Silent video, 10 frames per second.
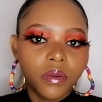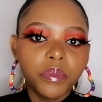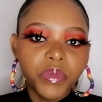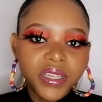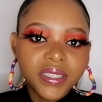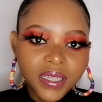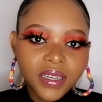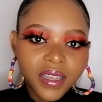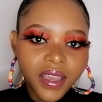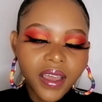me
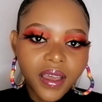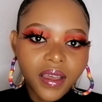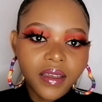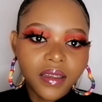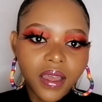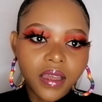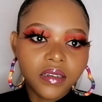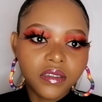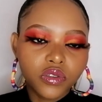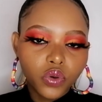sitting here
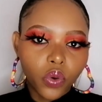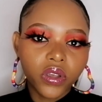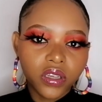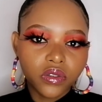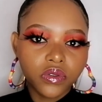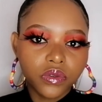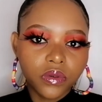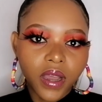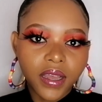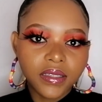and talking to you
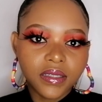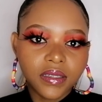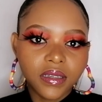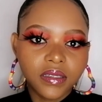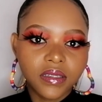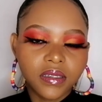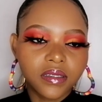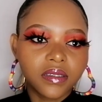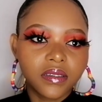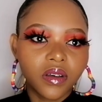guys it's
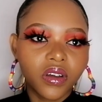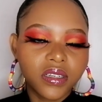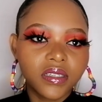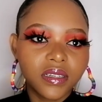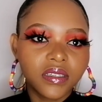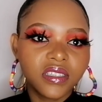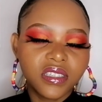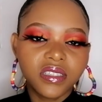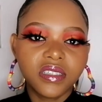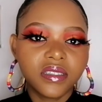it's honestly
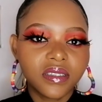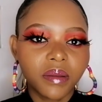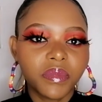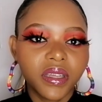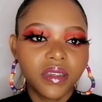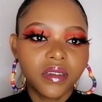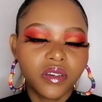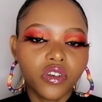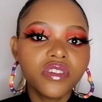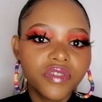teaching something
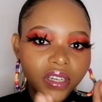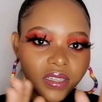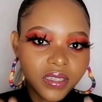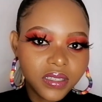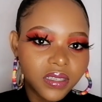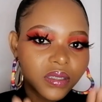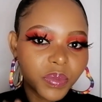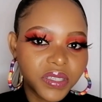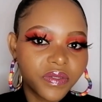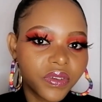not really this
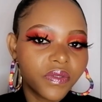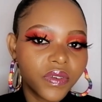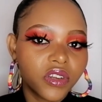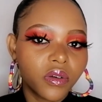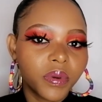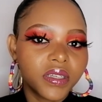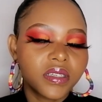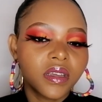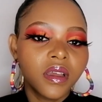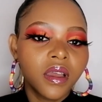specific video but
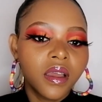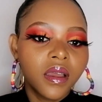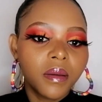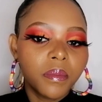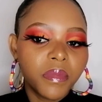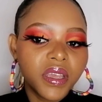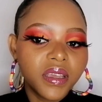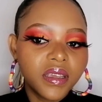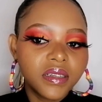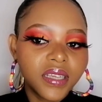
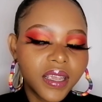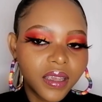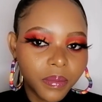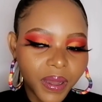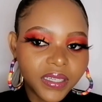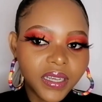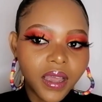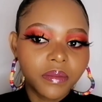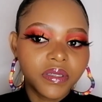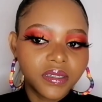me taking my
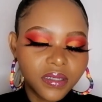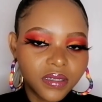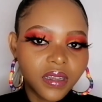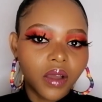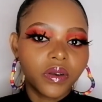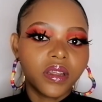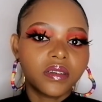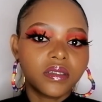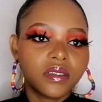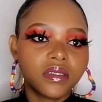time sitting down
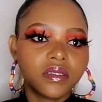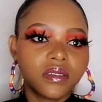and